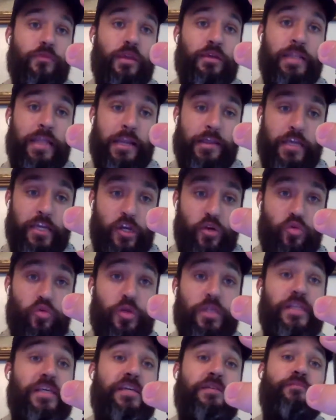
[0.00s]
that I think are
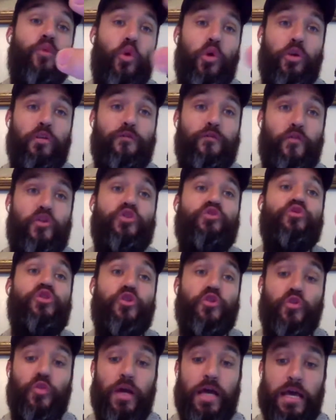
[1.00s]
really important for you
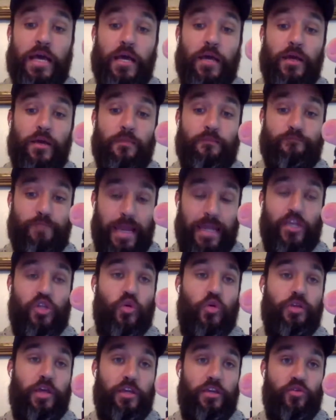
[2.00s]
to make
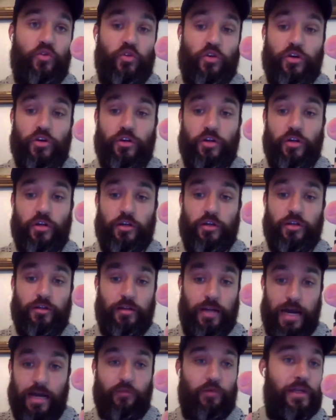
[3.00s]
sure that you're
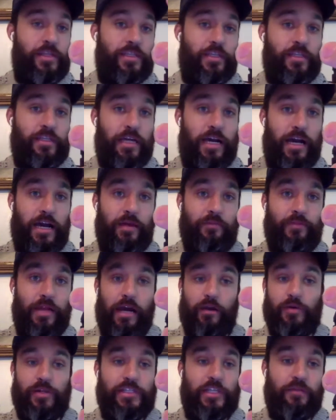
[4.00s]
not wasting time,
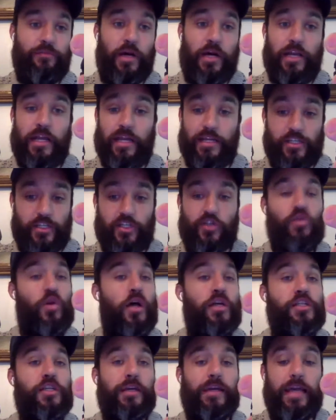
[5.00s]
not wasting money, and just
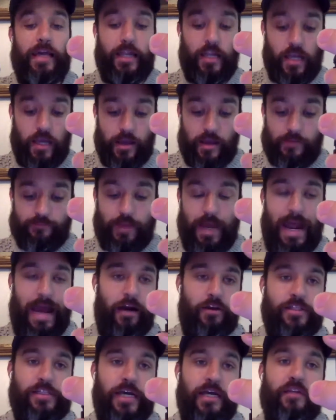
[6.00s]
crushing it. But
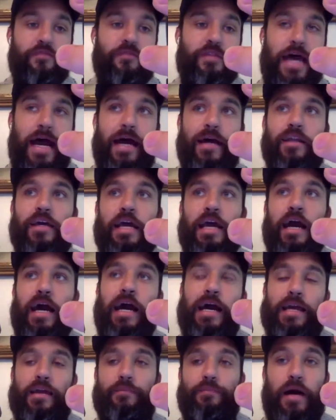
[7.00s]
outside of that,
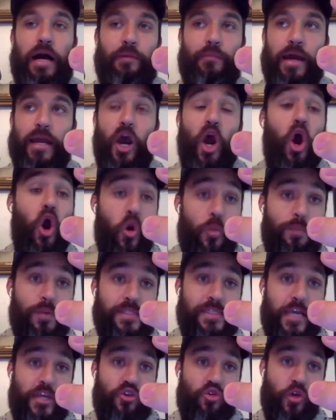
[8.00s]
my hope is
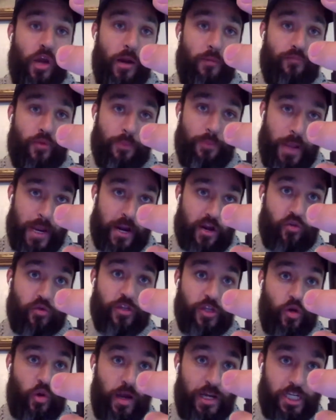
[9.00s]
that you come prepared
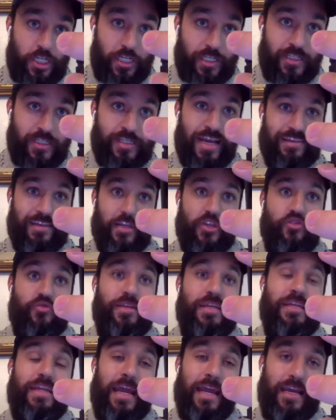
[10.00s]
with questions that you
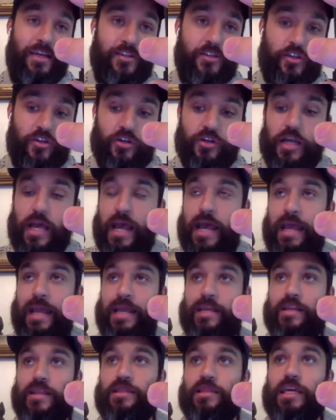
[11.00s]
need answered
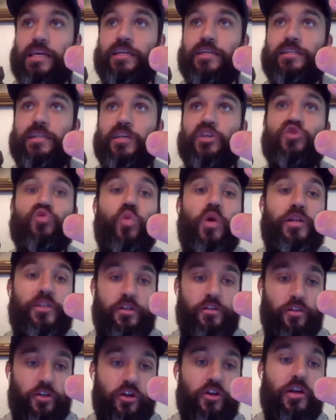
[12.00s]
and things that you want
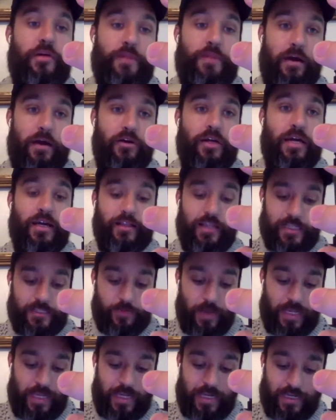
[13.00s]
to learn about. Let's
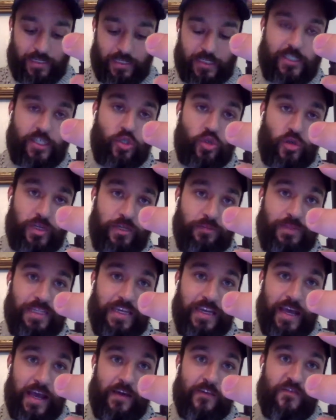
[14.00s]
make it an
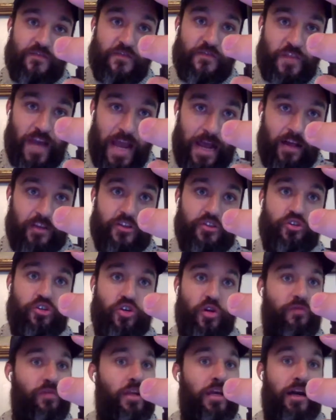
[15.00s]
extremely
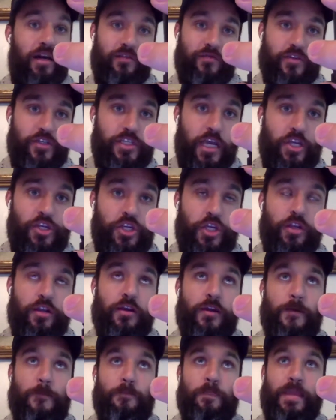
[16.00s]
value-driven conversation.
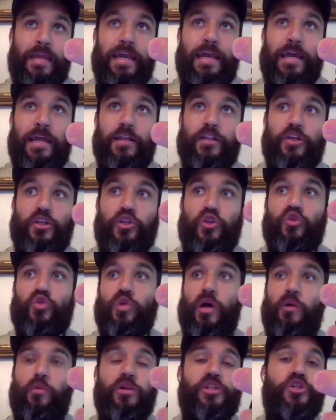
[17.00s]
And
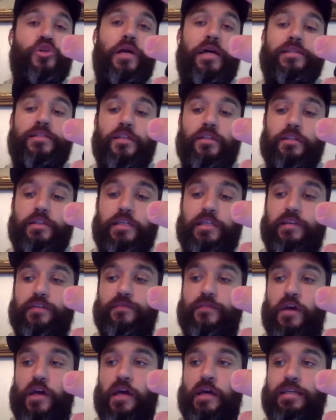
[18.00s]
I want you guys to
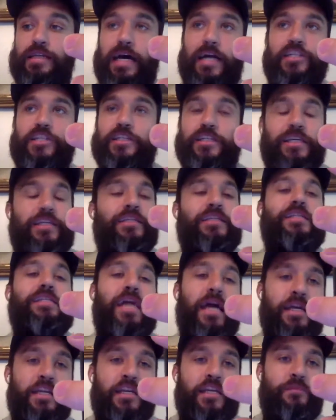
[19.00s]
leave not just
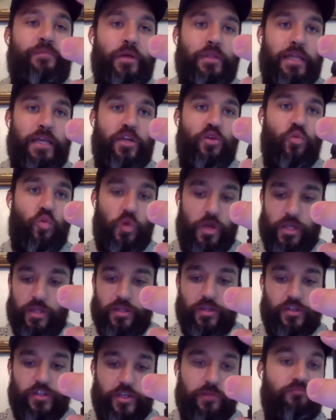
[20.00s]
excited, but like with
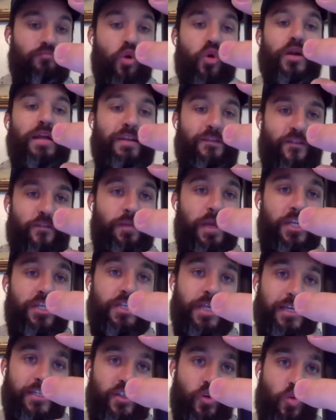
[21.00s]
some more
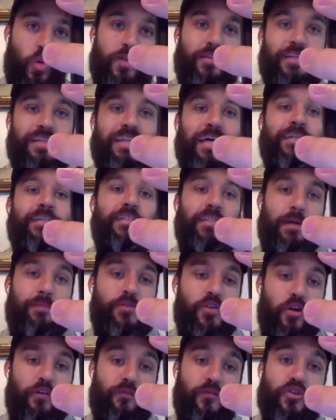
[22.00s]
information as to what the next steps
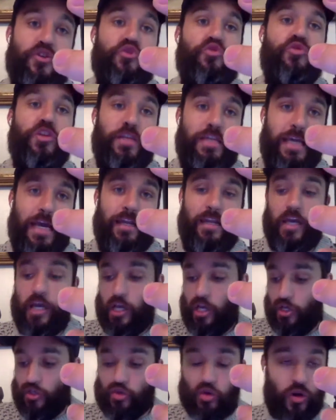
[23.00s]
are for you to get
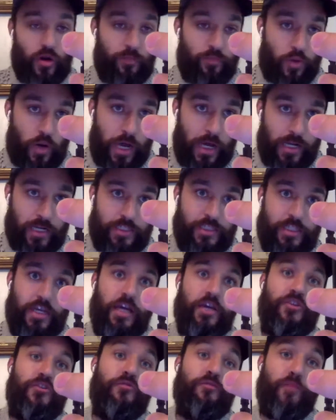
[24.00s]
your product
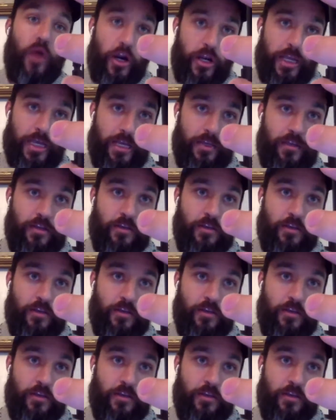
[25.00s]
to market.